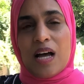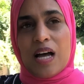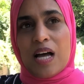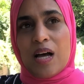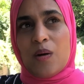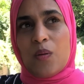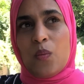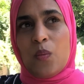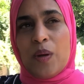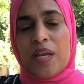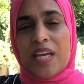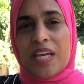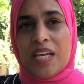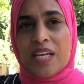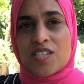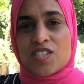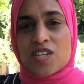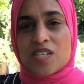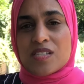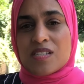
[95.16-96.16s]

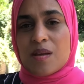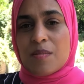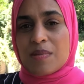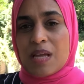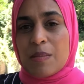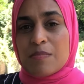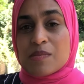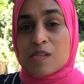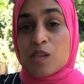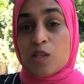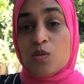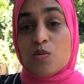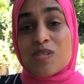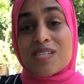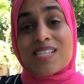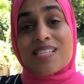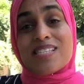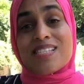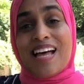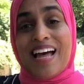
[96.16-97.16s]
we just sometimes lose
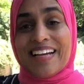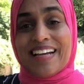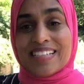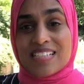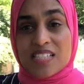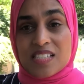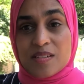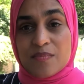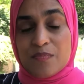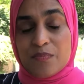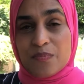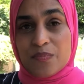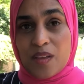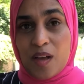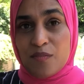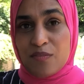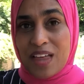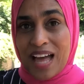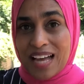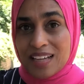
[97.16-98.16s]
sight
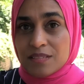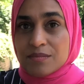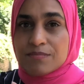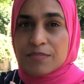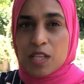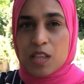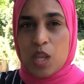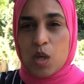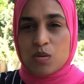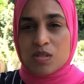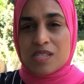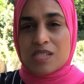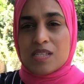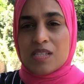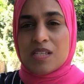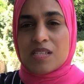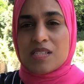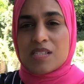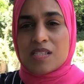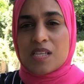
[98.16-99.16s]
of that
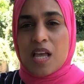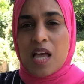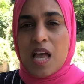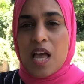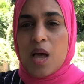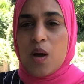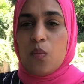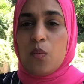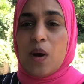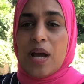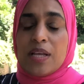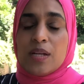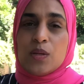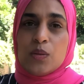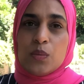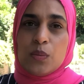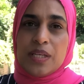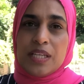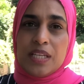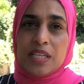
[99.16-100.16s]
closeness
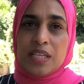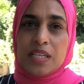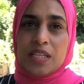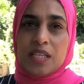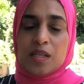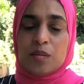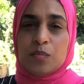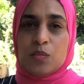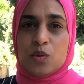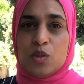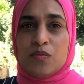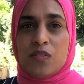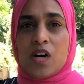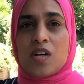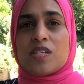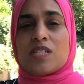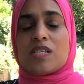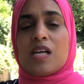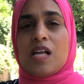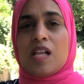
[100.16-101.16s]
when we move
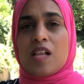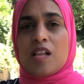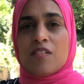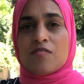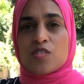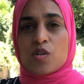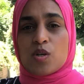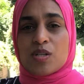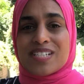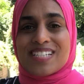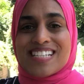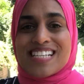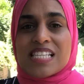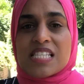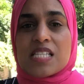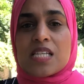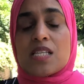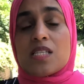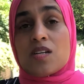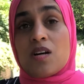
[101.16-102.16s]
ourselves or
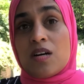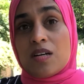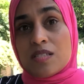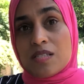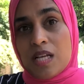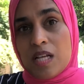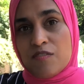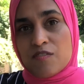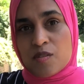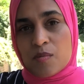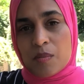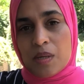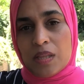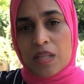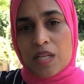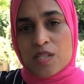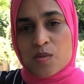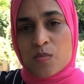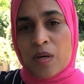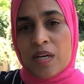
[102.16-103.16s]
distance ourselves from Allah
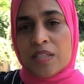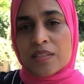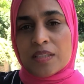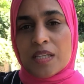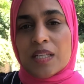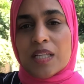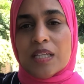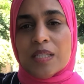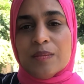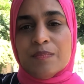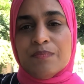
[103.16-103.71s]
subhanahu wa ta'ala.